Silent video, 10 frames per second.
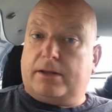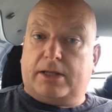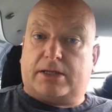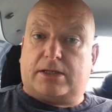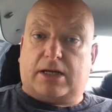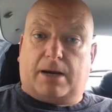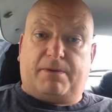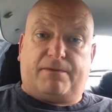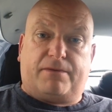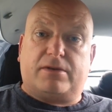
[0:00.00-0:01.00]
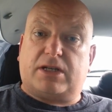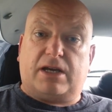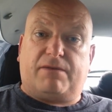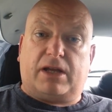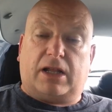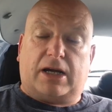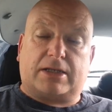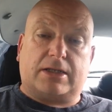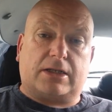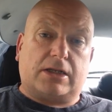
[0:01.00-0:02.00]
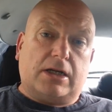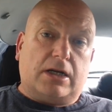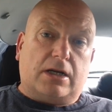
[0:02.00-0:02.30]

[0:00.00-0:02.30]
this type of TV licence